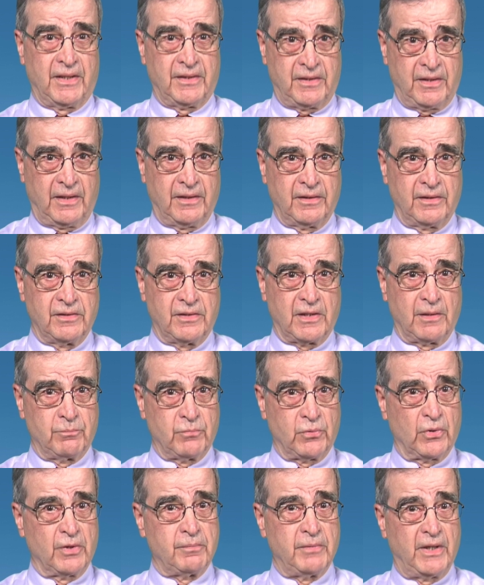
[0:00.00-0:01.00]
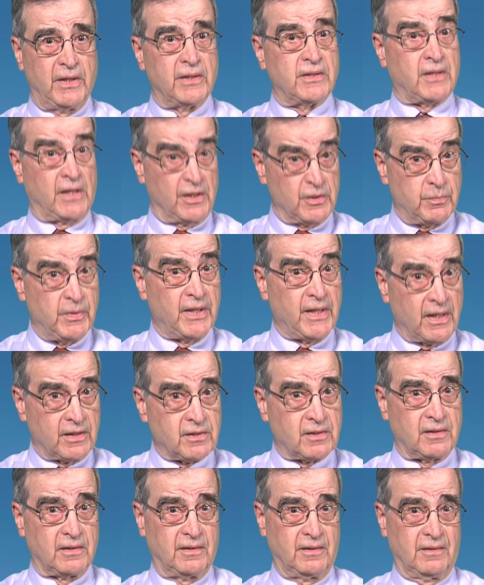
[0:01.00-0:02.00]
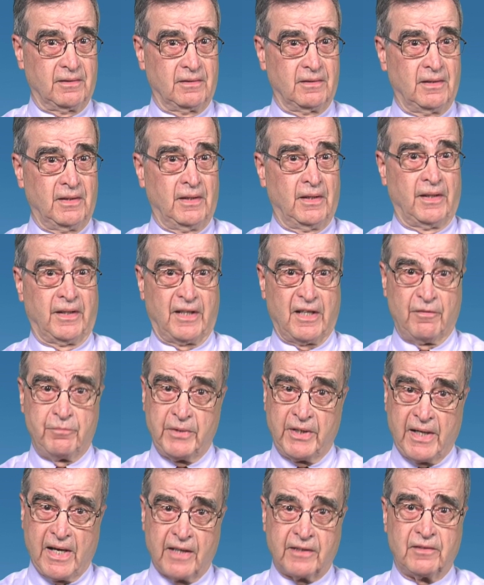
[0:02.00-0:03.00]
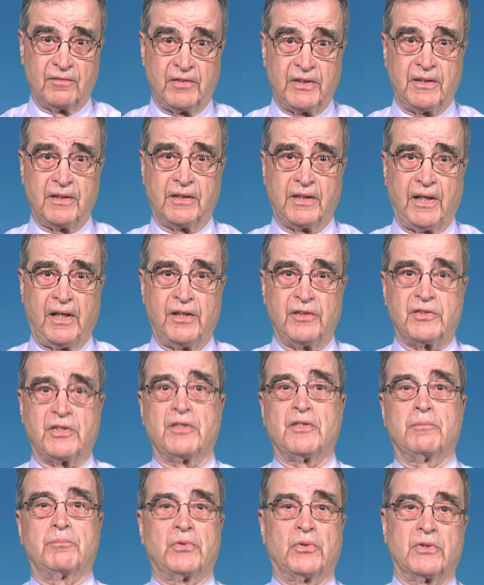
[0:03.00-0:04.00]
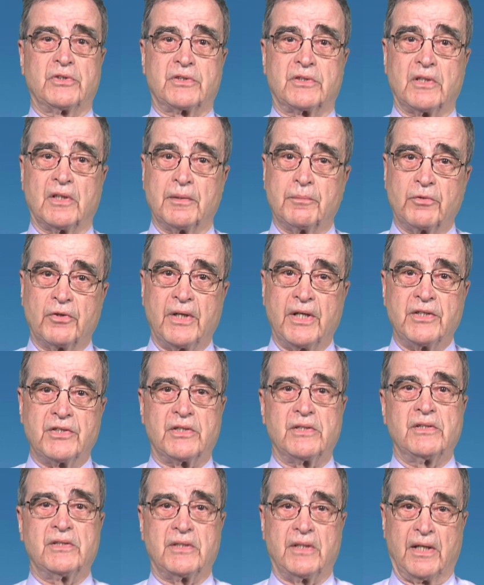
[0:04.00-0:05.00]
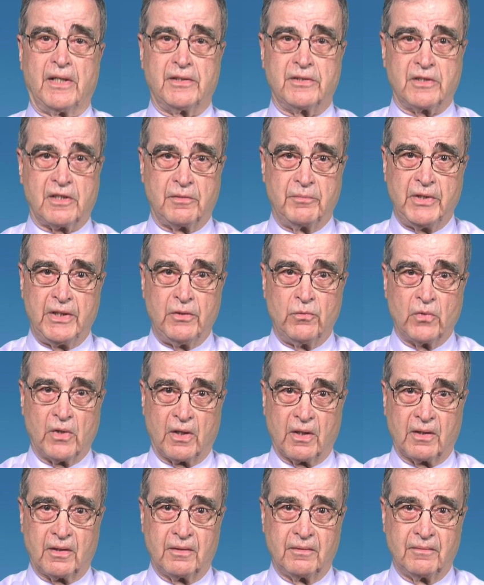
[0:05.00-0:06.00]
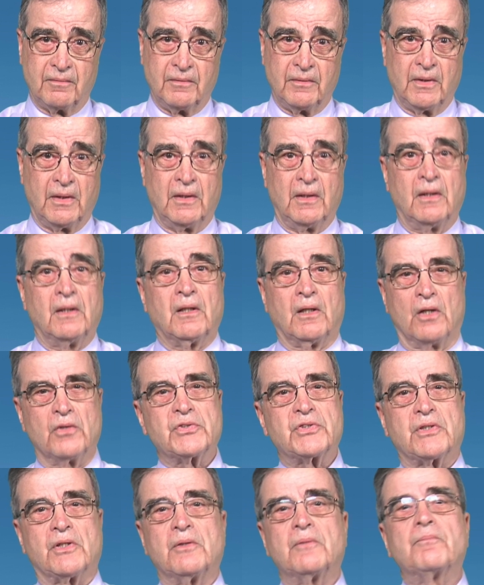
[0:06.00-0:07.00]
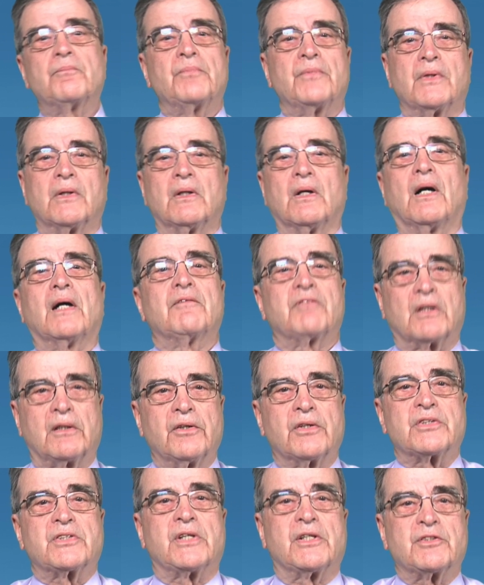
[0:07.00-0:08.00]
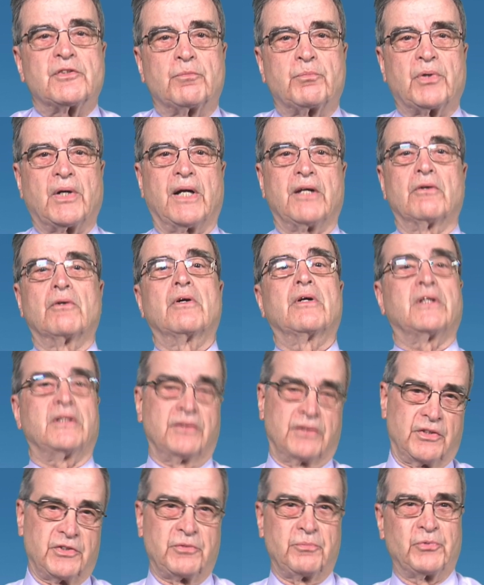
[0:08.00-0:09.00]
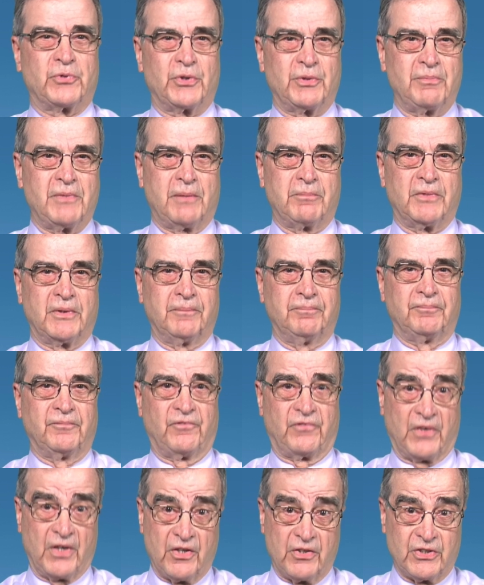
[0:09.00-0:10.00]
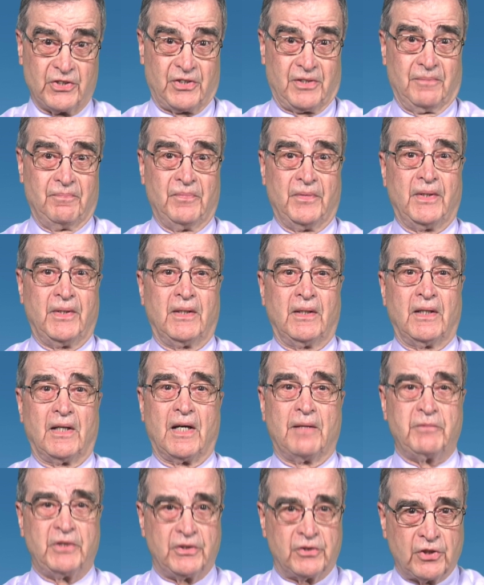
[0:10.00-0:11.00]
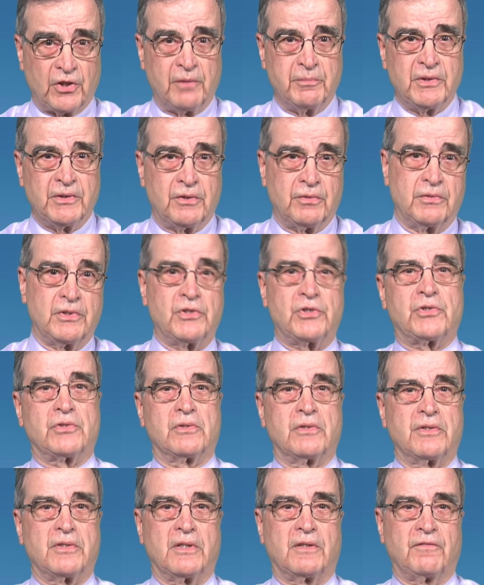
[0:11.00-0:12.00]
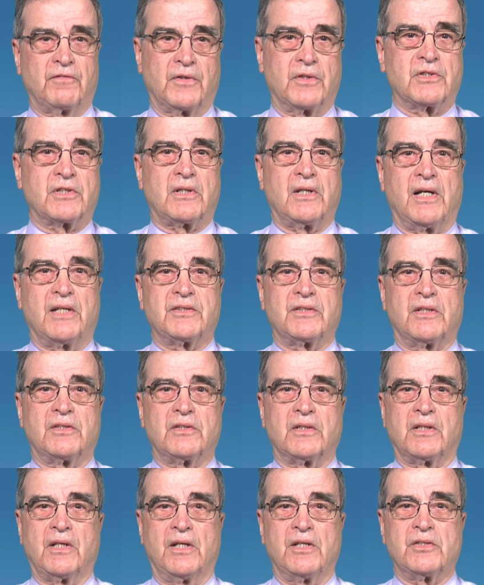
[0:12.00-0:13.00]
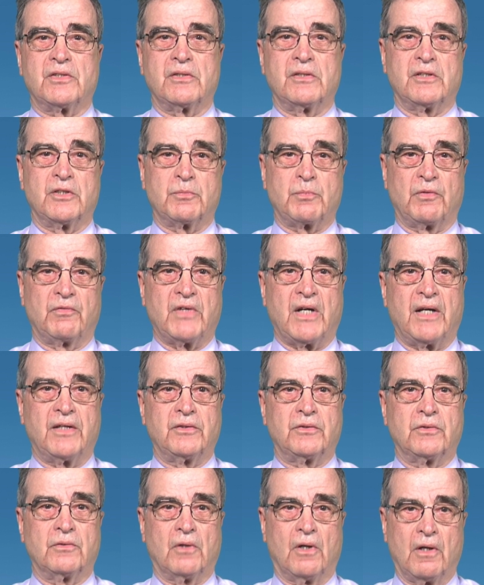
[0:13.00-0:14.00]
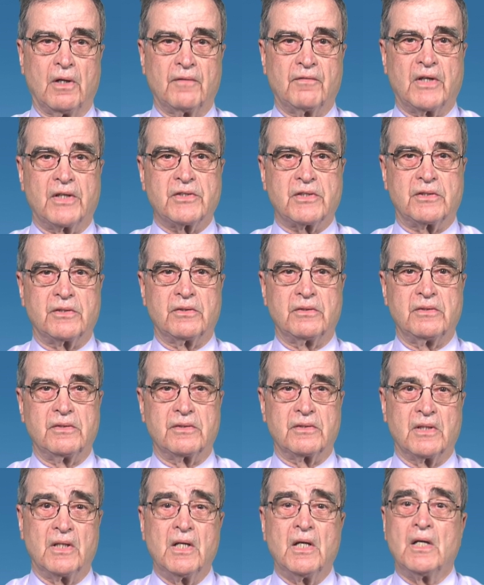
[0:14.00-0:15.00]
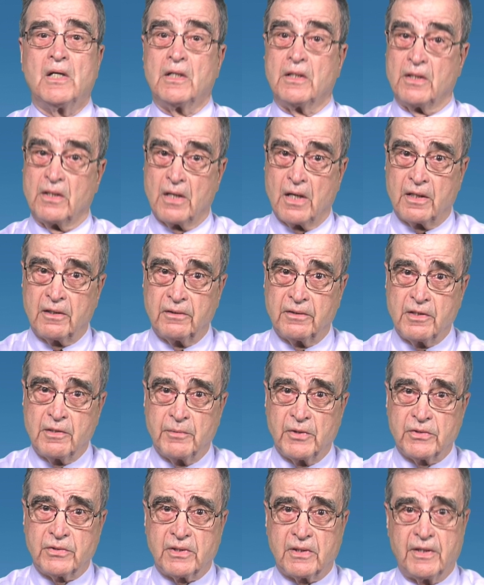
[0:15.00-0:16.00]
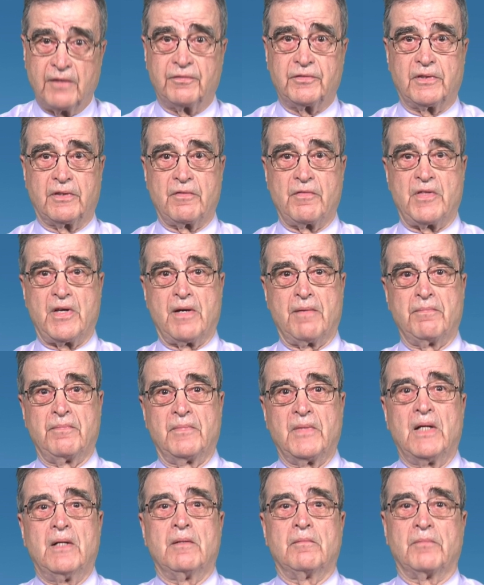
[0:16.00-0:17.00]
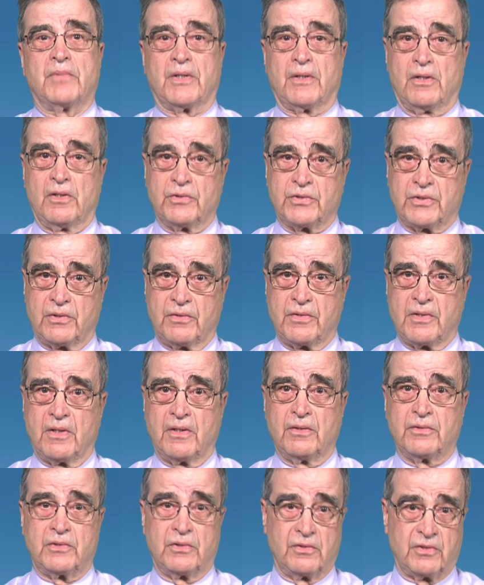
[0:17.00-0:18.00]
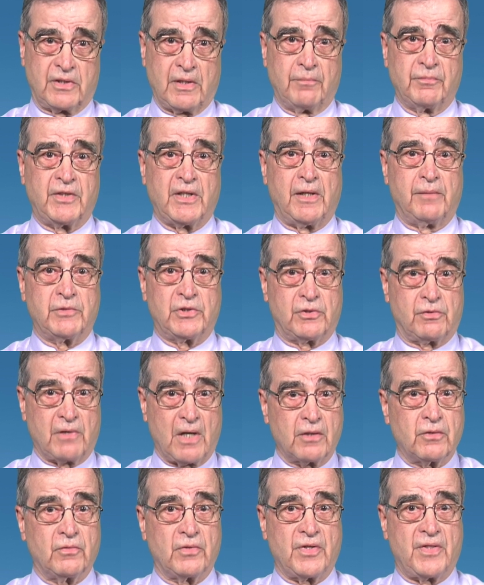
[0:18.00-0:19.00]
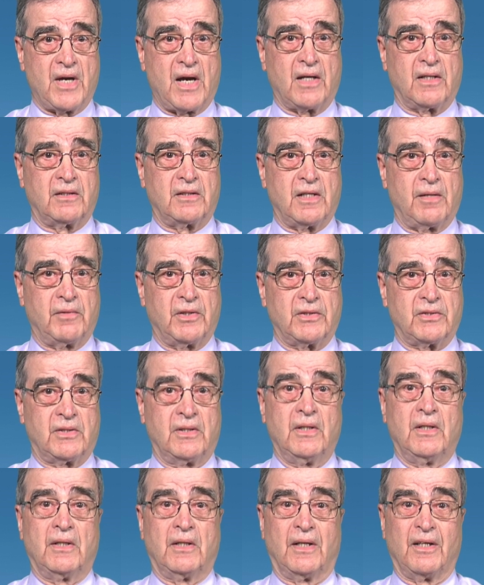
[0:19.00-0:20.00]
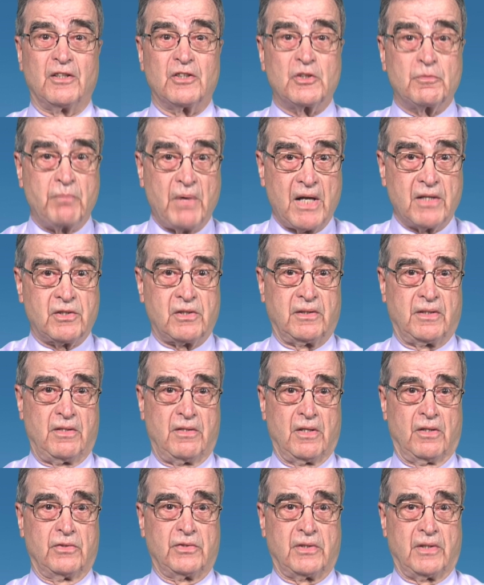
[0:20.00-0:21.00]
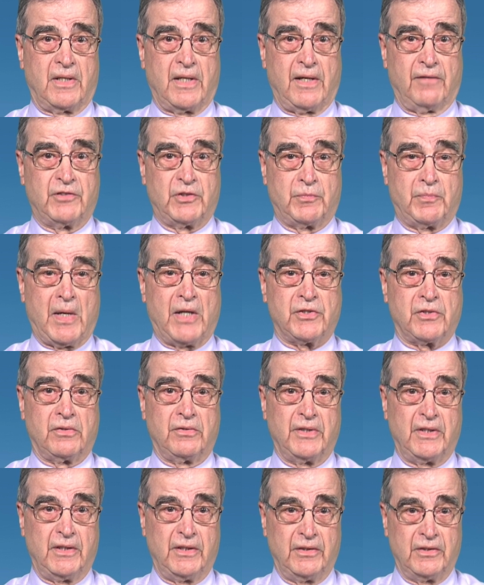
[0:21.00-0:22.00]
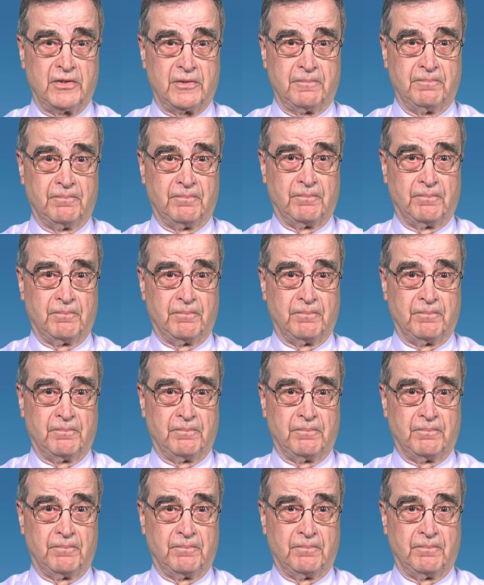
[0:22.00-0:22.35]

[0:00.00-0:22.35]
attendance at board meetings has been excellent, and I've been actively engaged in the board's deliberations and its committee work. Also, I have a clear sense of priorities as a board member. First, I'm determined to ensure that a first-class education is provided to all of our students, not only the most gifted of them, but also those who sometimes struggle with academics, and especially those that have special needs.